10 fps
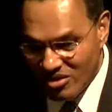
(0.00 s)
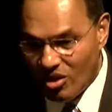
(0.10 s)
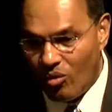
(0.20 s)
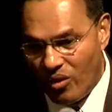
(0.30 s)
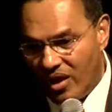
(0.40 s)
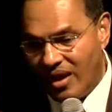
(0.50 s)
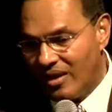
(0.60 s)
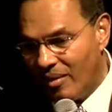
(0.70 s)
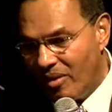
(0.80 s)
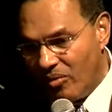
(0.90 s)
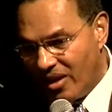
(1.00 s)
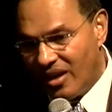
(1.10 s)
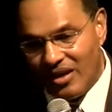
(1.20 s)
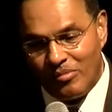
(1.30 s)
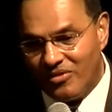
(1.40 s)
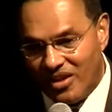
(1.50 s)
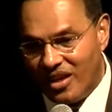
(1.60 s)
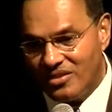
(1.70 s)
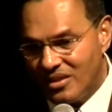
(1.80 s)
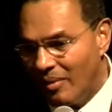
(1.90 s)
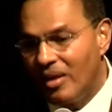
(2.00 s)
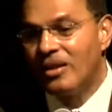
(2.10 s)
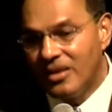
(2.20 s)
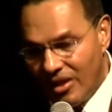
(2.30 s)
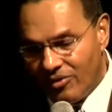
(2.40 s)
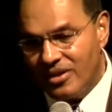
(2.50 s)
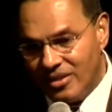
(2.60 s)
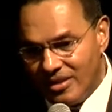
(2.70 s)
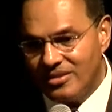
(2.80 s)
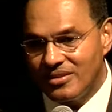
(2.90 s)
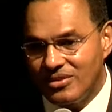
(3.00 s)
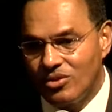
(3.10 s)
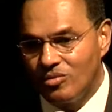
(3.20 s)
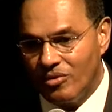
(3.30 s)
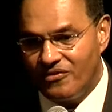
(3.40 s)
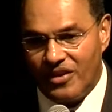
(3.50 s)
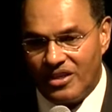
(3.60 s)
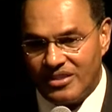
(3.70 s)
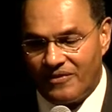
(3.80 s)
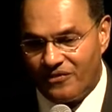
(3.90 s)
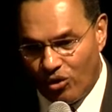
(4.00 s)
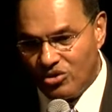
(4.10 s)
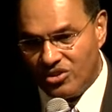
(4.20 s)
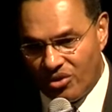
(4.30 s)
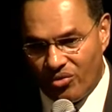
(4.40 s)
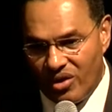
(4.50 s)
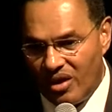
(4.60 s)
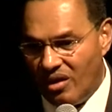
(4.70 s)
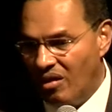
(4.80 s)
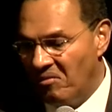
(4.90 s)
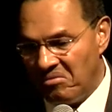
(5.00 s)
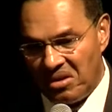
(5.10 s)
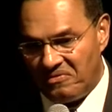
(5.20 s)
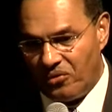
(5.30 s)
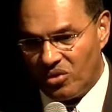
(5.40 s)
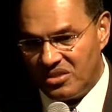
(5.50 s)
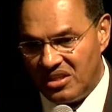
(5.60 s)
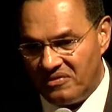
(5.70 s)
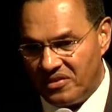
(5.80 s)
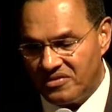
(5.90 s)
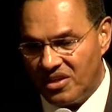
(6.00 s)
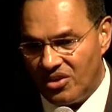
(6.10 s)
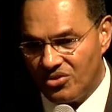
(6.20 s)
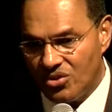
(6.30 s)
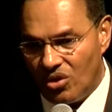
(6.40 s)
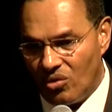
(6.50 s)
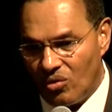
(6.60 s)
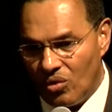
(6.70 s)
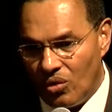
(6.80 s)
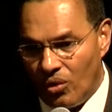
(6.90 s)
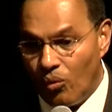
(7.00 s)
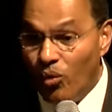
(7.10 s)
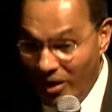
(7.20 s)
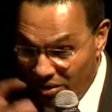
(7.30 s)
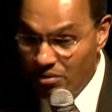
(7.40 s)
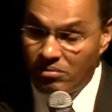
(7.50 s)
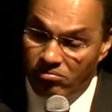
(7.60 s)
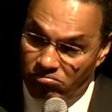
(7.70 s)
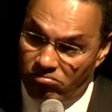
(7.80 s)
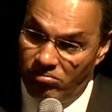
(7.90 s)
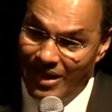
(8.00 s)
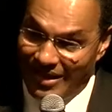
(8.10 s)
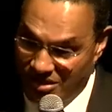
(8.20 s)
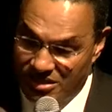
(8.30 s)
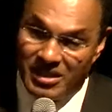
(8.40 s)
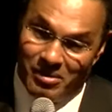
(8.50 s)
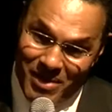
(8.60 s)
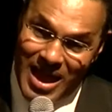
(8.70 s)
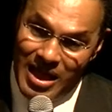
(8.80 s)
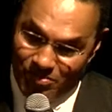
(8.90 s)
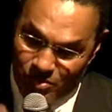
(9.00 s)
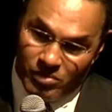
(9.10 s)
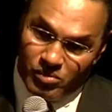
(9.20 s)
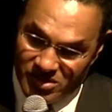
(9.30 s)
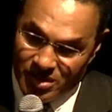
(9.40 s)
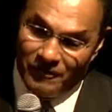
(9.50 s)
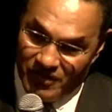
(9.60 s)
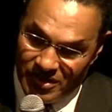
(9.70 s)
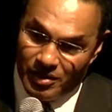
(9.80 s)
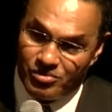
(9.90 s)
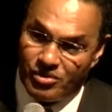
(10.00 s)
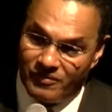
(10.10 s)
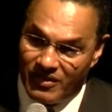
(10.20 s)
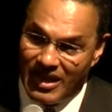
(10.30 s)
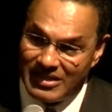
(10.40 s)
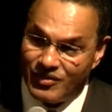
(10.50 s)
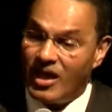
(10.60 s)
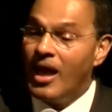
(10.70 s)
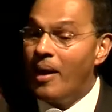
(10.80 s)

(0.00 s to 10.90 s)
So we get, I mean, we get a number of kids, I mean, literally dozens who will finish that first degree at 14, 15 years old with not just in the math, but with stuff in literature and philosophy.